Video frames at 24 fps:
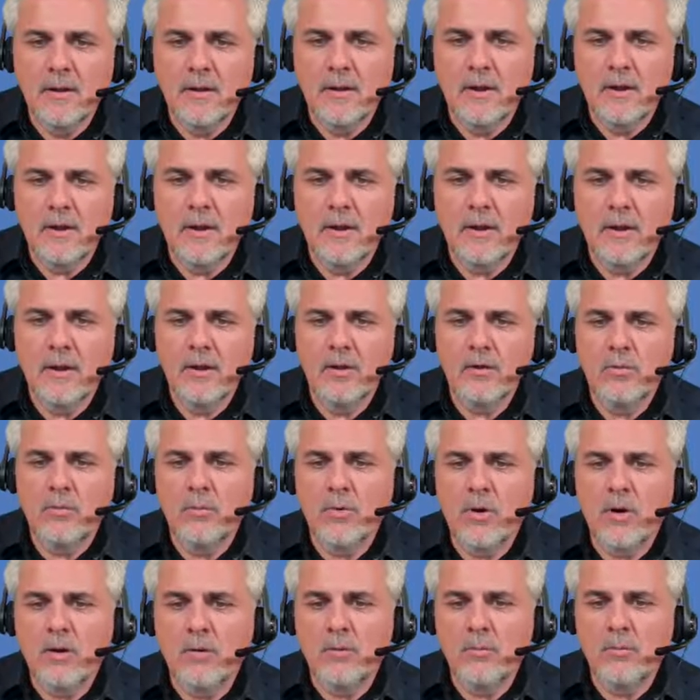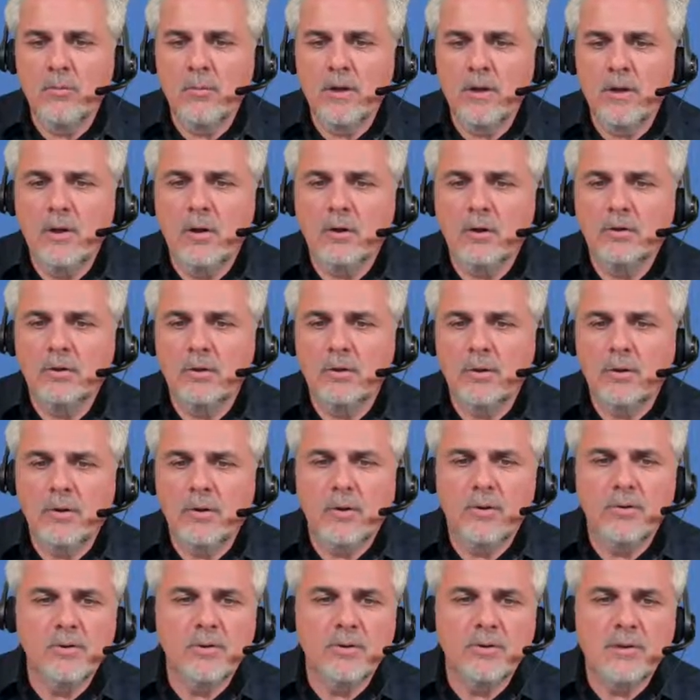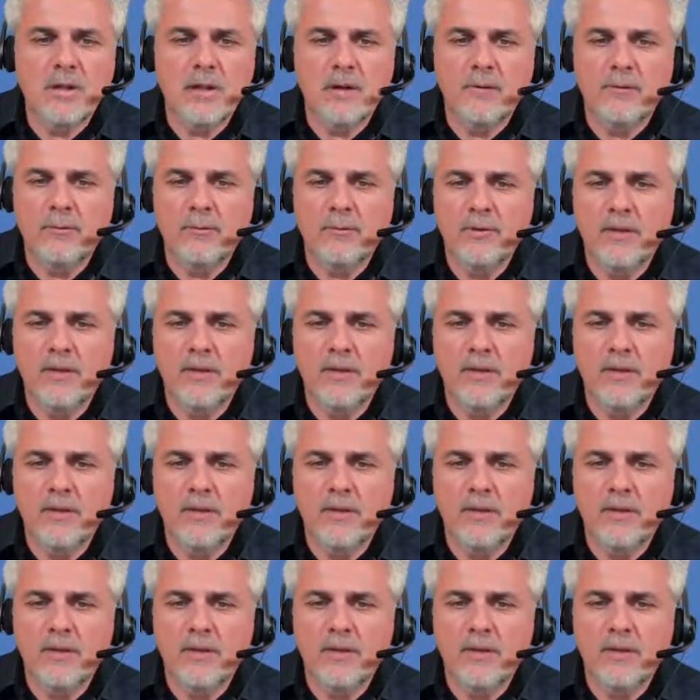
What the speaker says: we got a successful